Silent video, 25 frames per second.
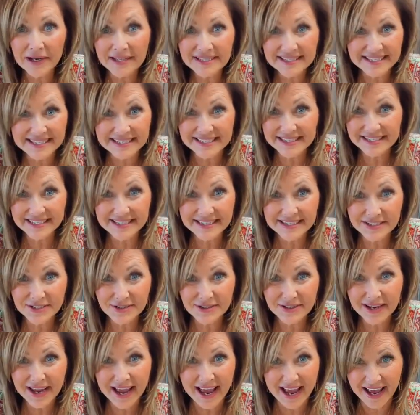What
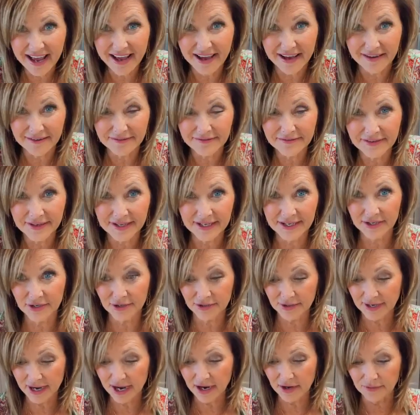seasoning do you have
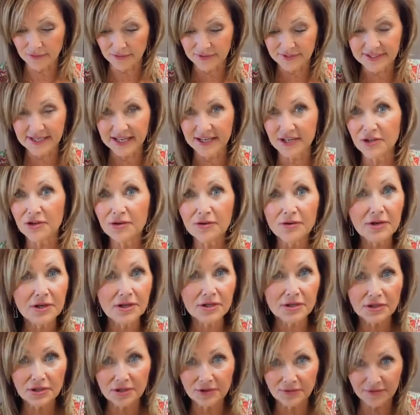in your house? Like you
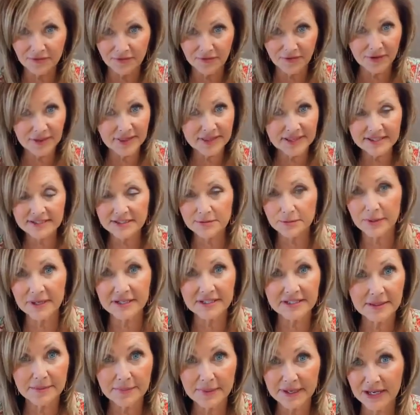could, with this
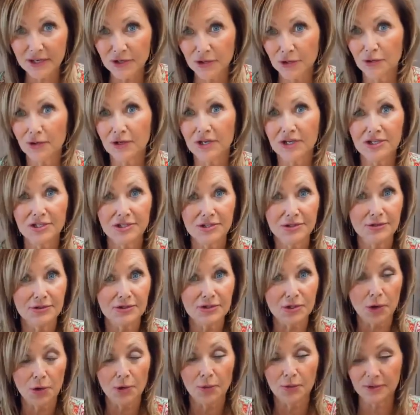recipe, you could
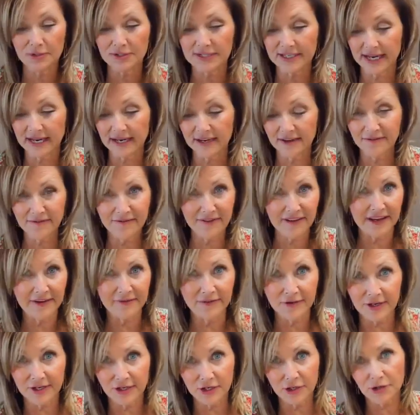use almost any
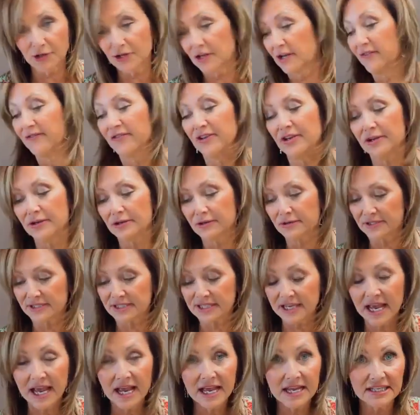flavoring. You could have
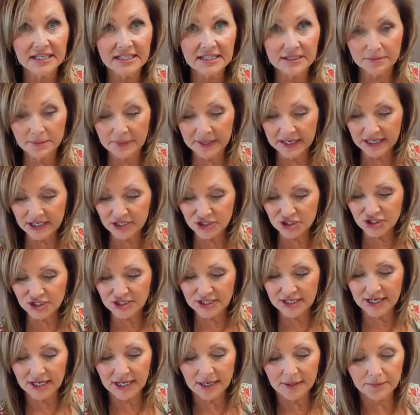used
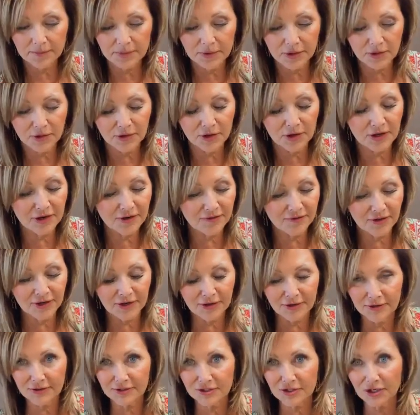spinach dip. You could
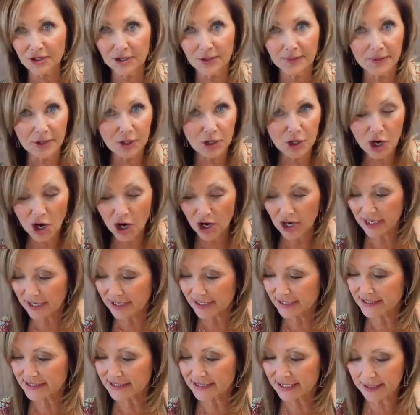have used herb and
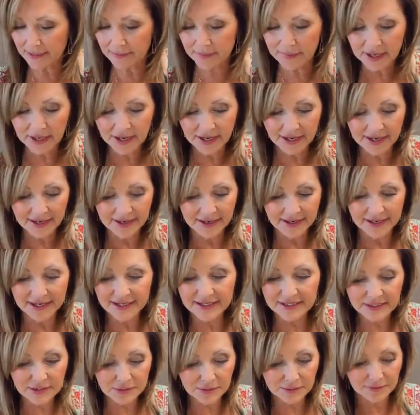garlic dip.
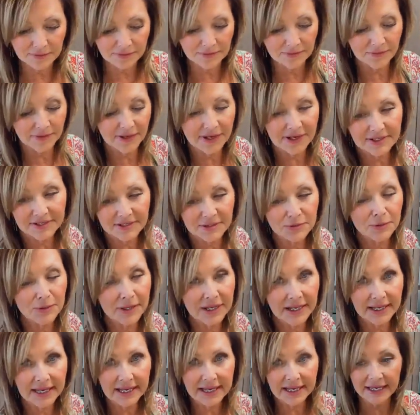It's
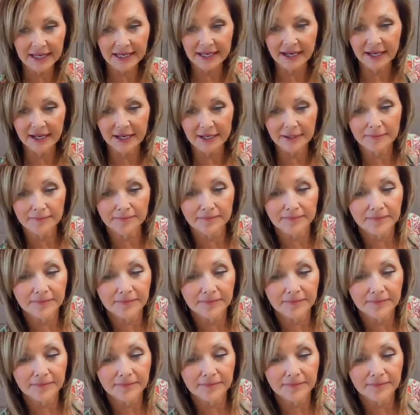really